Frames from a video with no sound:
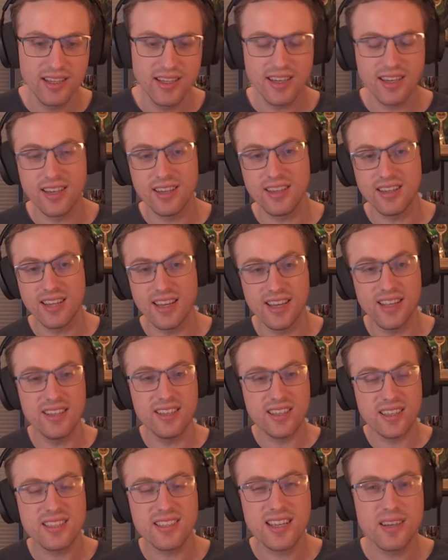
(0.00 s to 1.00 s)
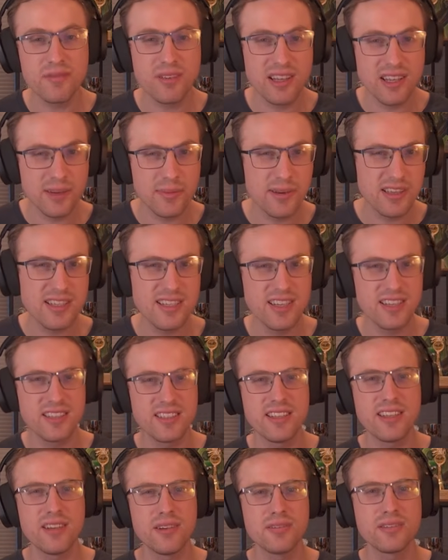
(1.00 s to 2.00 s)
And yeah, it does have a little bit of
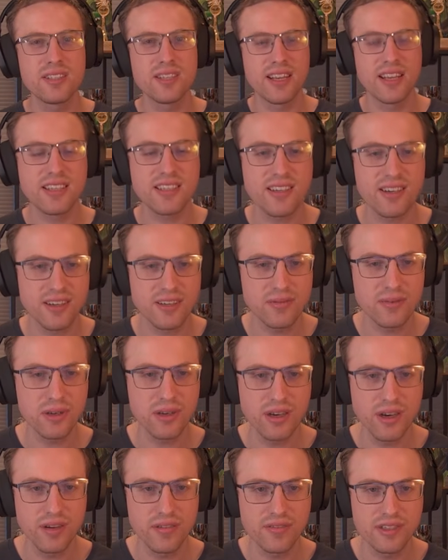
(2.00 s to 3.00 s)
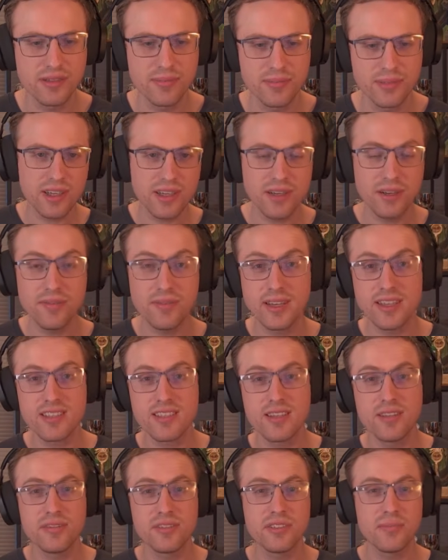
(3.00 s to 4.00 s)
synergy though with the next card we'll cover, but I don't think
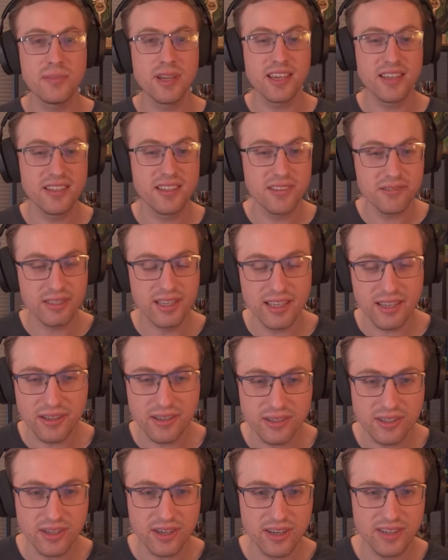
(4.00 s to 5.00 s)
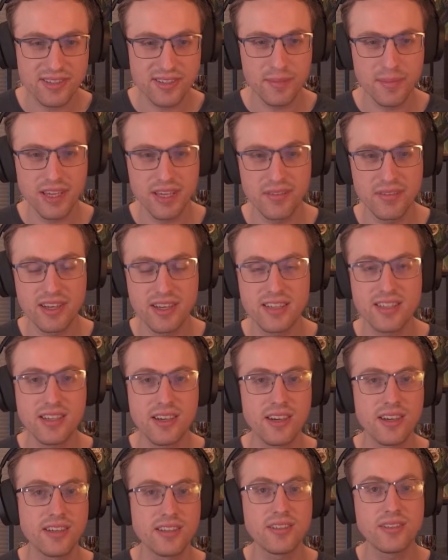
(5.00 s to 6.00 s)
it's enough to make it a really good card, so I'll be giving this
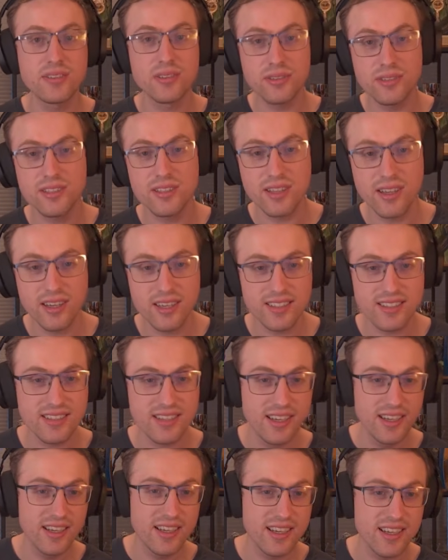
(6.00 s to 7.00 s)
card 2 stars.